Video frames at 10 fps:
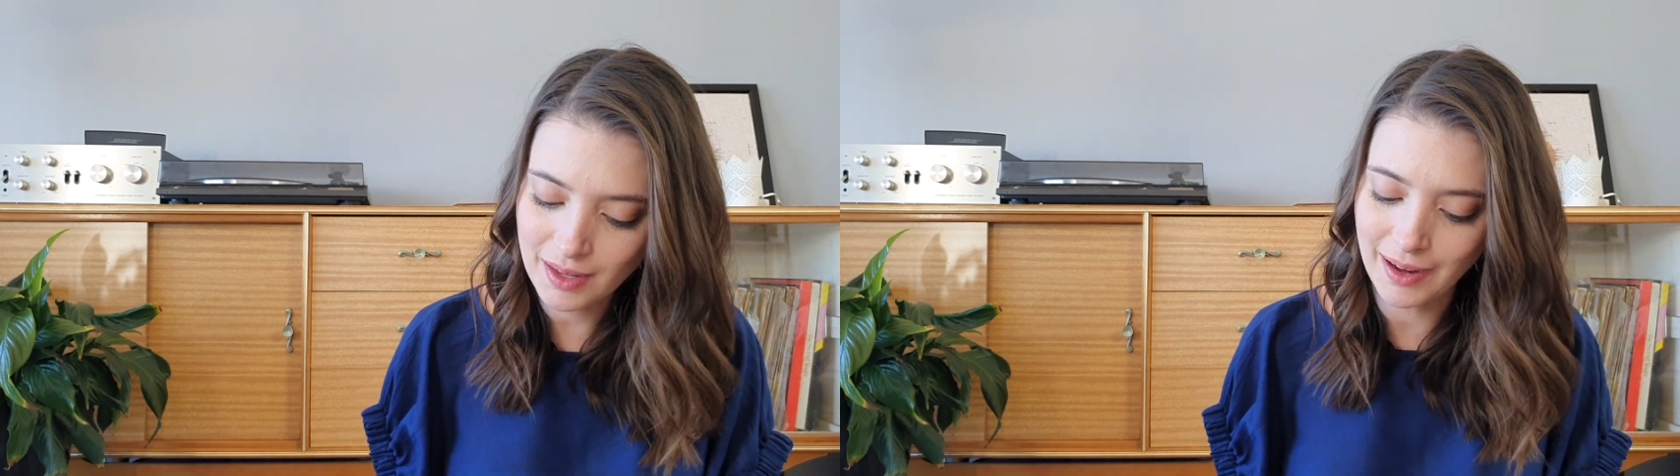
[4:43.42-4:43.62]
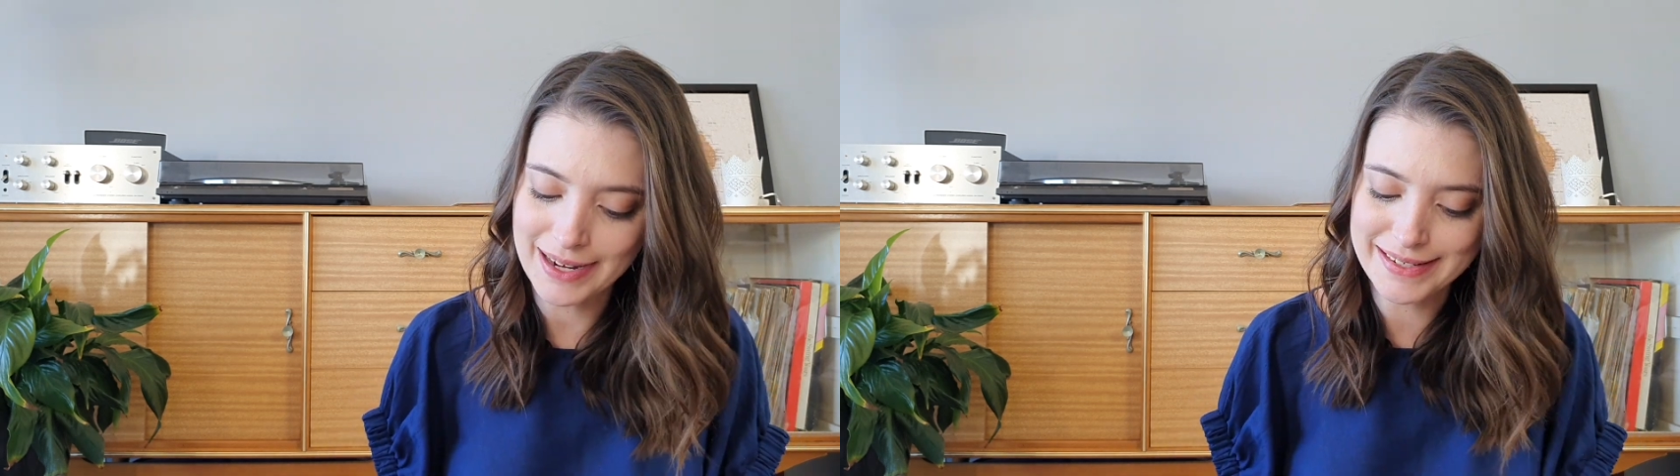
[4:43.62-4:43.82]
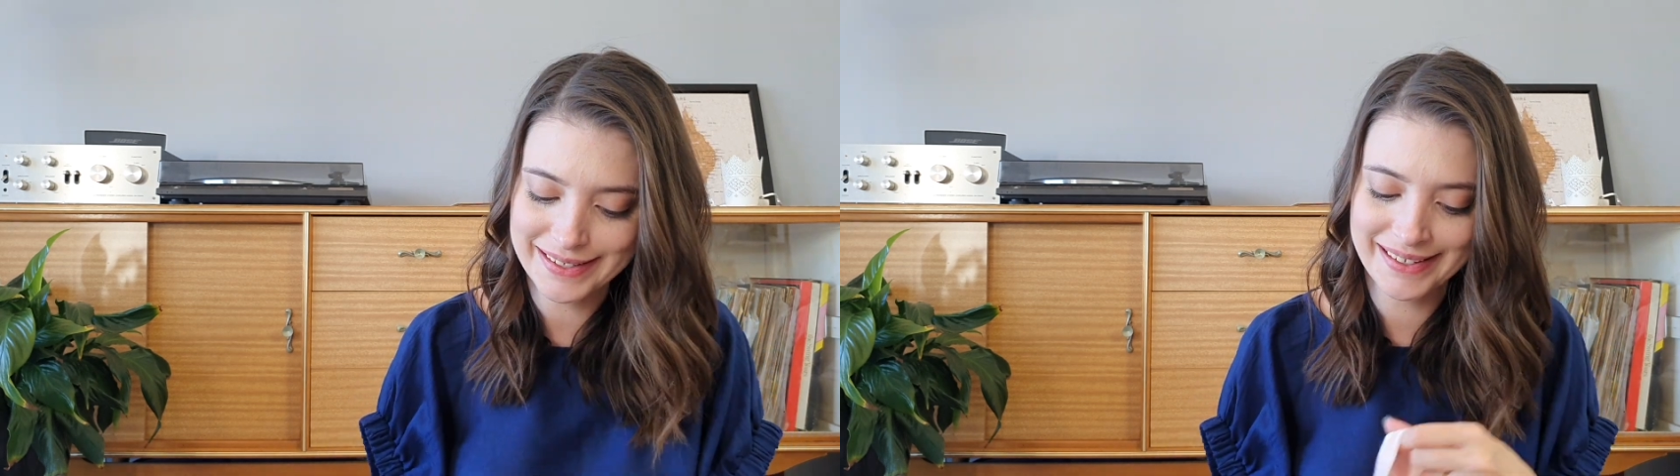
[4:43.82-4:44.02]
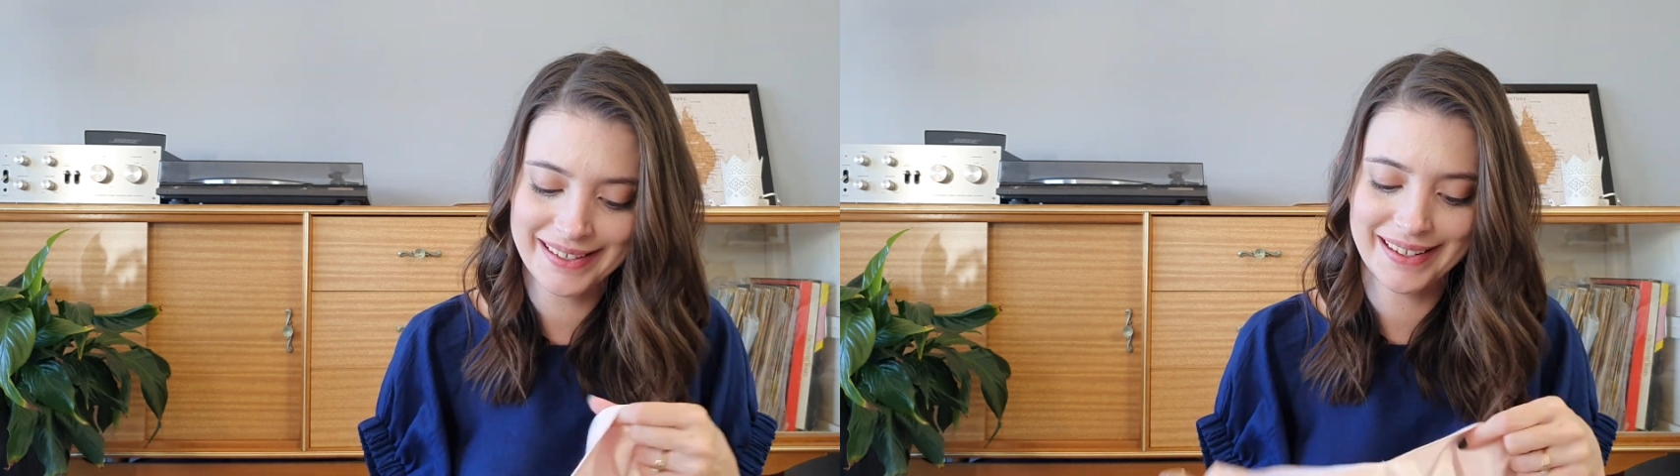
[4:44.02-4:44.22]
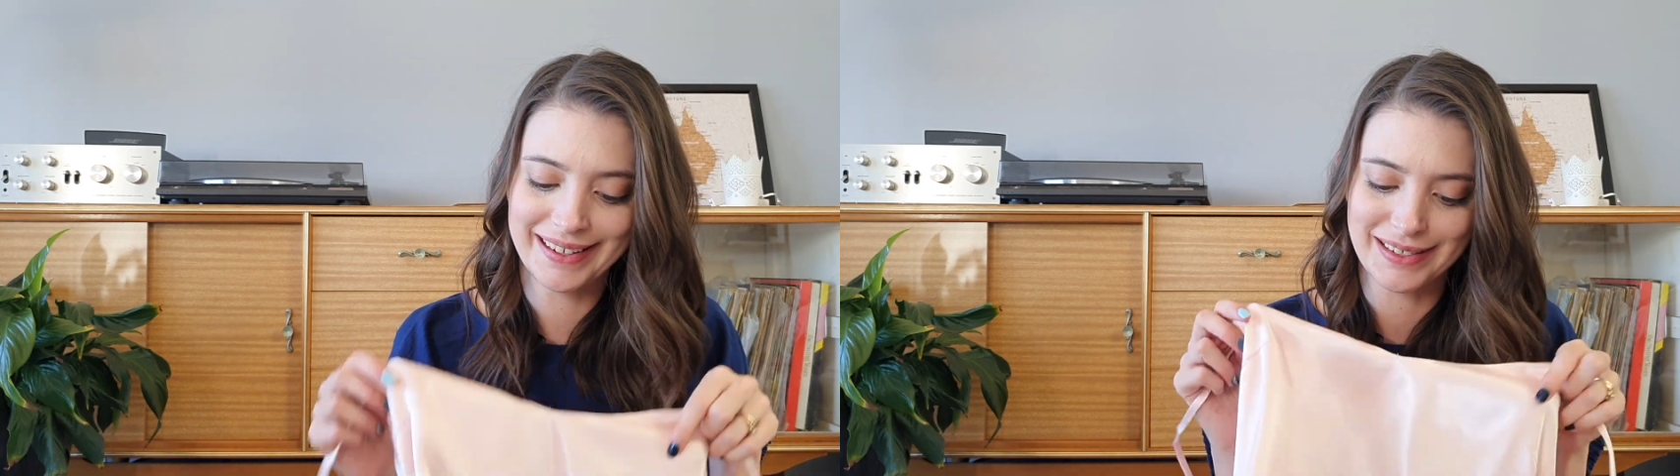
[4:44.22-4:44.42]
I didn't
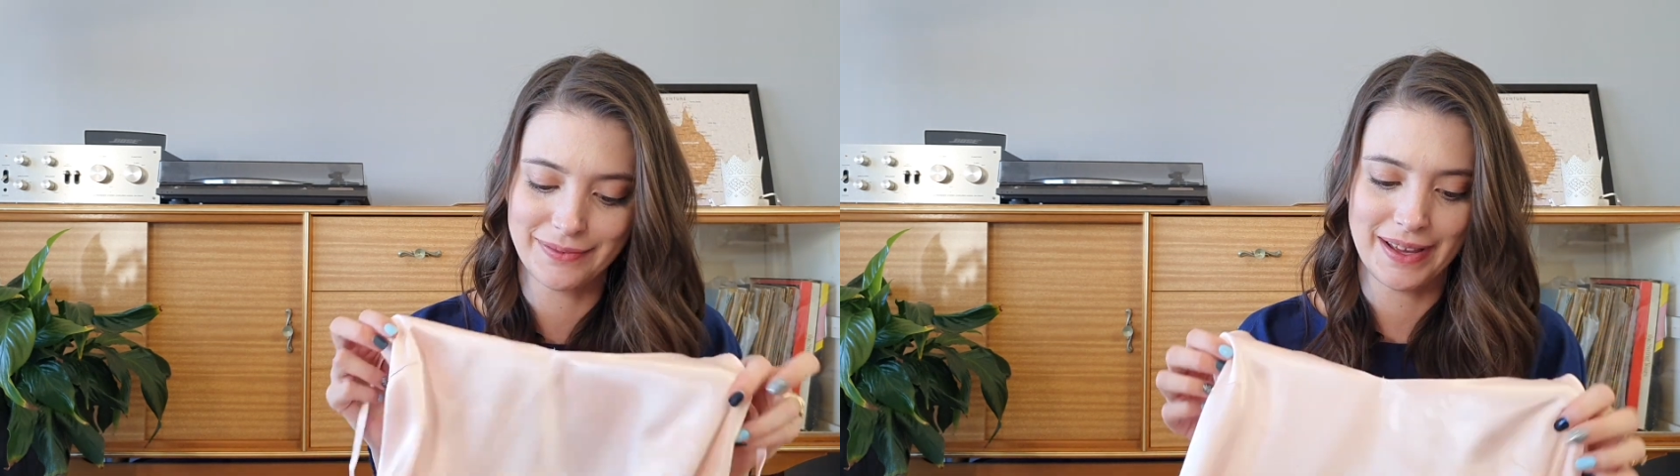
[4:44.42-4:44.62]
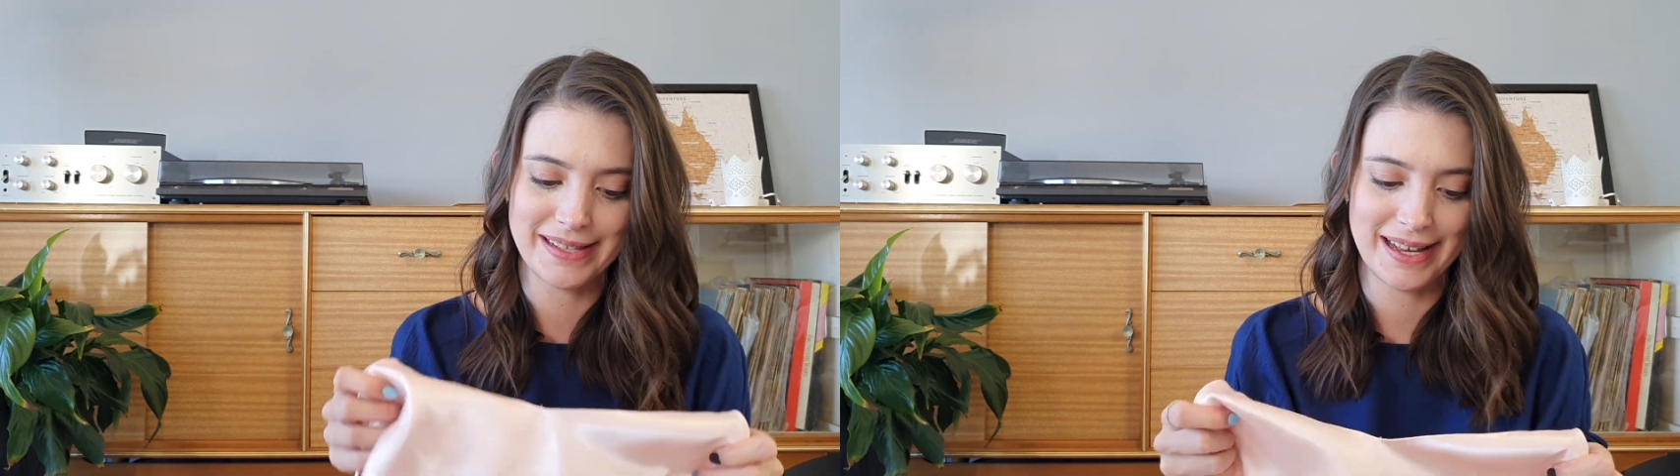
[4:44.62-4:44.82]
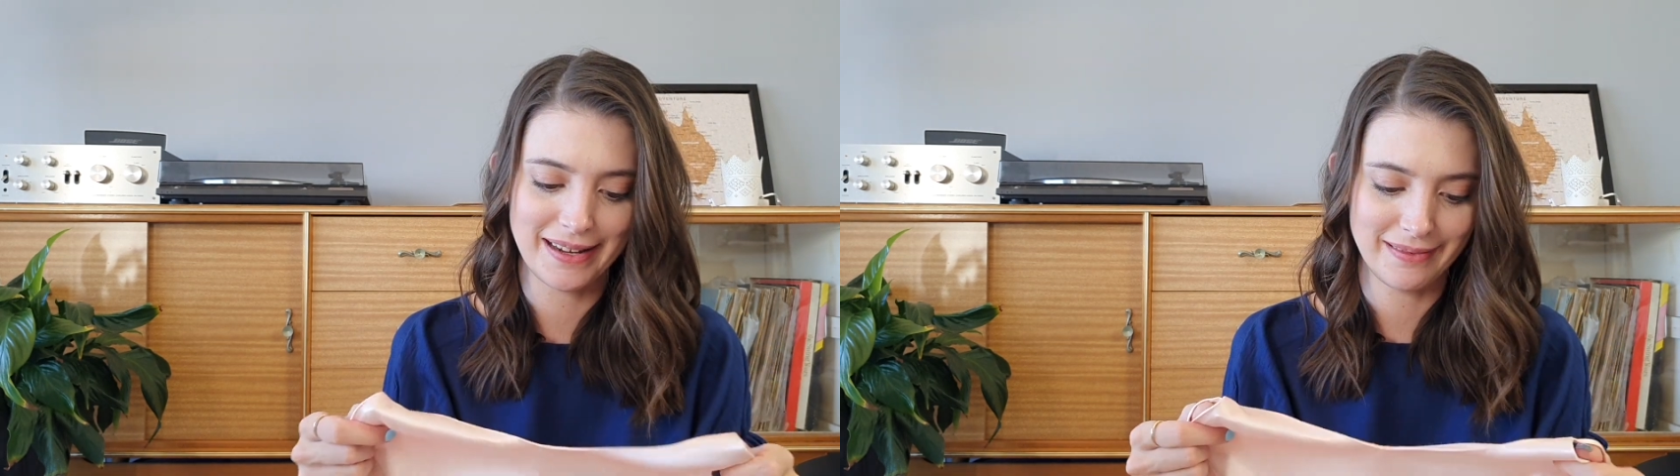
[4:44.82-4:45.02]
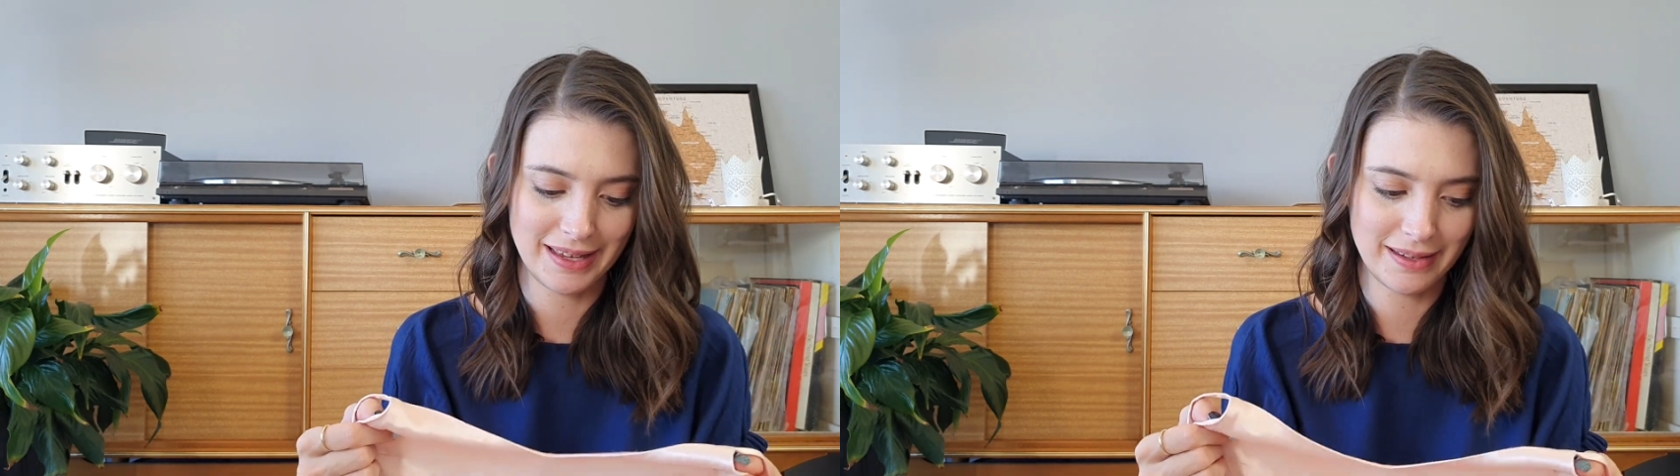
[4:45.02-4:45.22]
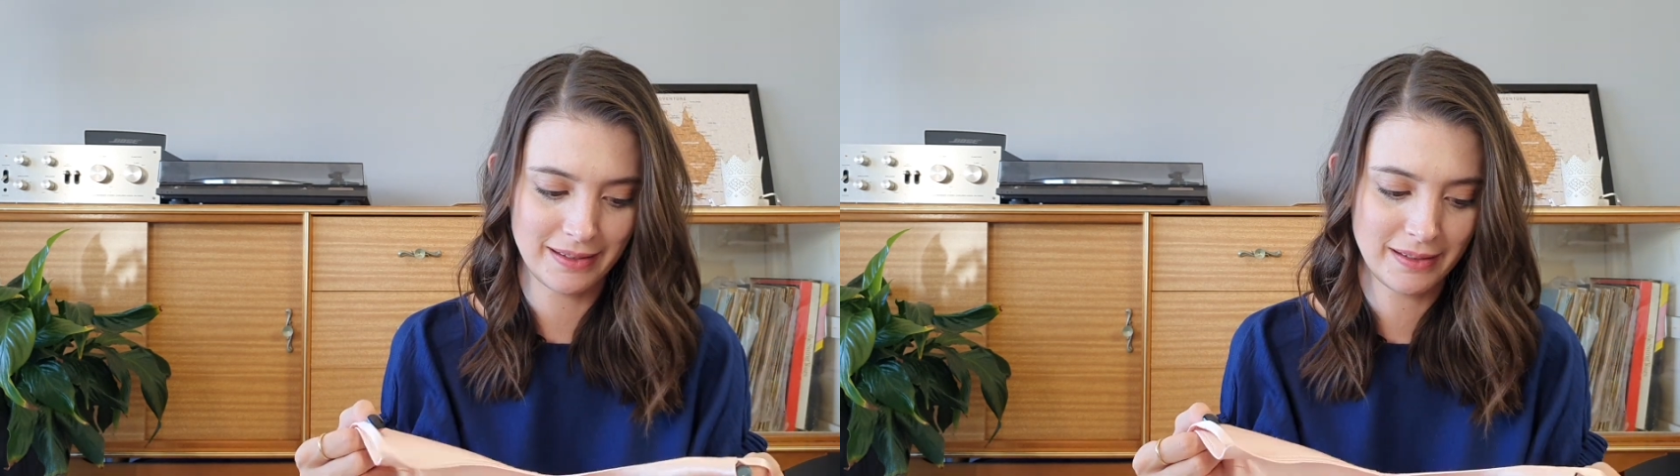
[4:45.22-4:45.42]
interface
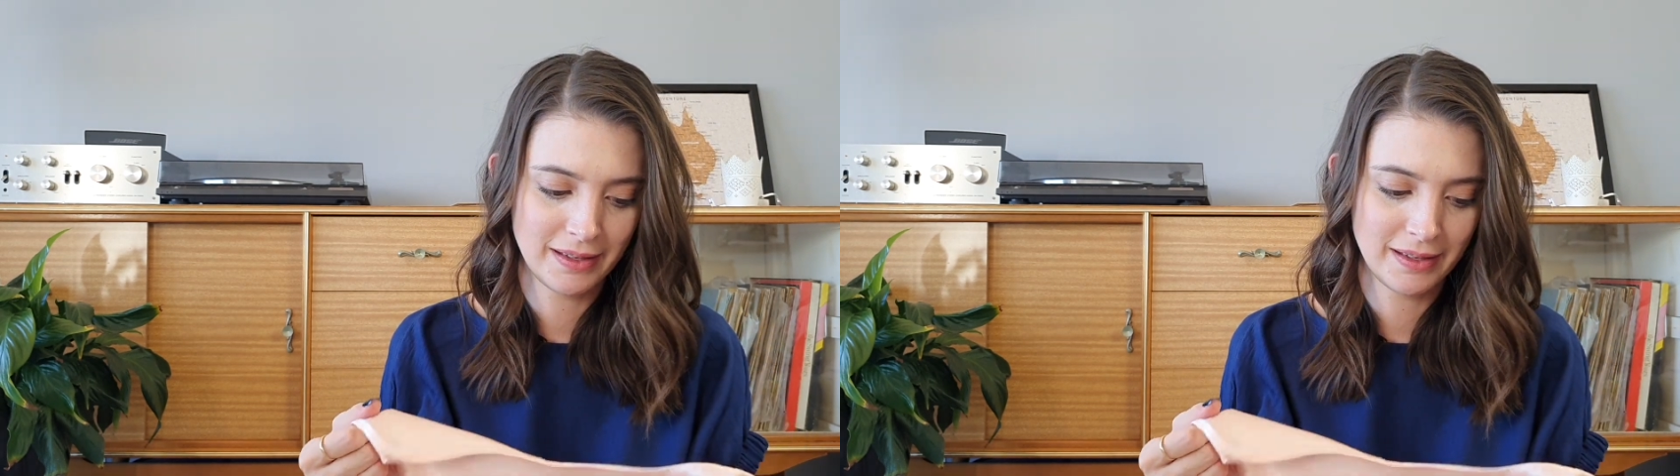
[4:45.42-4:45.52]
anything.